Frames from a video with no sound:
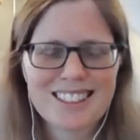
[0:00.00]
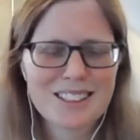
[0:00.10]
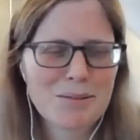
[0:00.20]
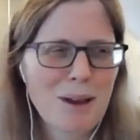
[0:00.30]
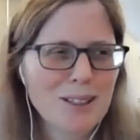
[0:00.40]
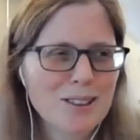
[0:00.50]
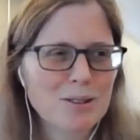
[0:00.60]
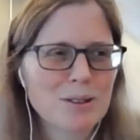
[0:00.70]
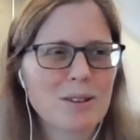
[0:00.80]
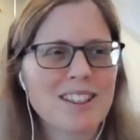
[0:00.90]
as
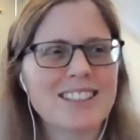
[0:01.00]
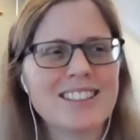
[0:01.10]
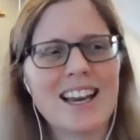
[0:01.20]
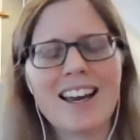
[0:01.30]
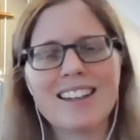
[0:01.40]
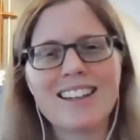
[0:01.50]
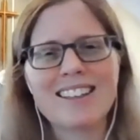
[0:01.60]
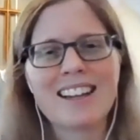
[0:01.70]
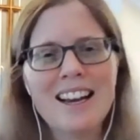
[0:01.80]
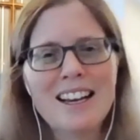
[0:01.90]
Pastor Laura said,
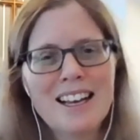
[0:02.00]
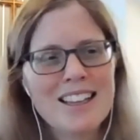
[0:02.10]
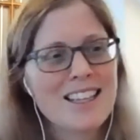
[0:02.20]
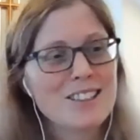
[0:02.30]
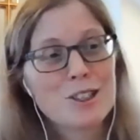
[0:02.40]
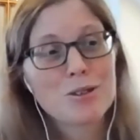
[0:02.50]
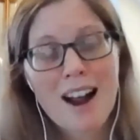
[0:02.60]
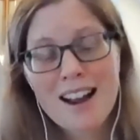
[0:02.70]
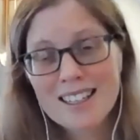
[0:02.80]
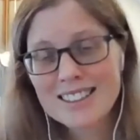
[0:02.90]
and then
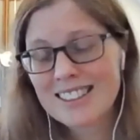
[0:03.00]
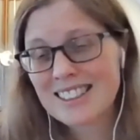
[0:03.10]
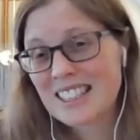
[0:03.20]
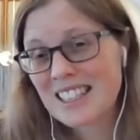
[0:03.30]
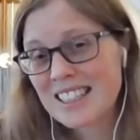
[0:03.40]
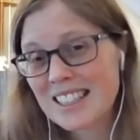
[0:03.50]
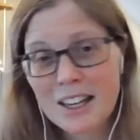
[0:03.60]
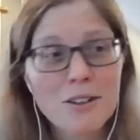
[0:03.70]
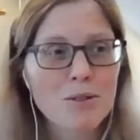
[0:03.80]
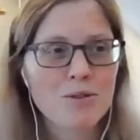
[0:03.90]
tries to
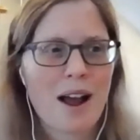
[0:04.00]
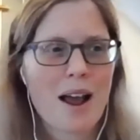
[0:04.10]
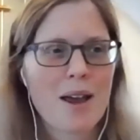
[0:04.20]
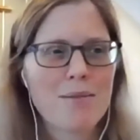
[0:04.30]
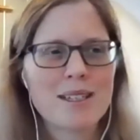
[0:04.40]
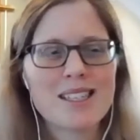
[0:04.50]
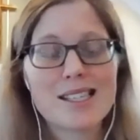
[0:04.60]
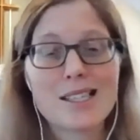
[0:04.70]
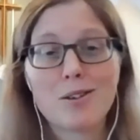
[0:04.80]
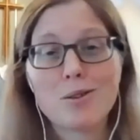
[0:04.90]
clarify by
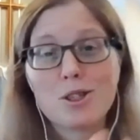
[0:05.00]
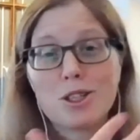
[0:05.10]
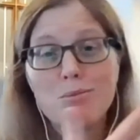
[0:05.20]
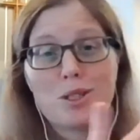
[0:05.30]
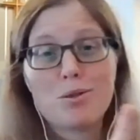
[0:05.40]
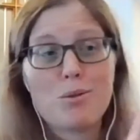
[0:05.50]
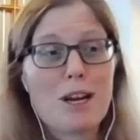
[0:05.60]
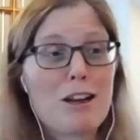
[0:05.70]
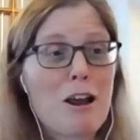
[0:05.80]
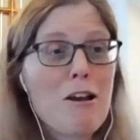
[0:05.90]
distinguishing
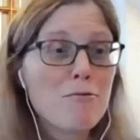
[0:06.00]
between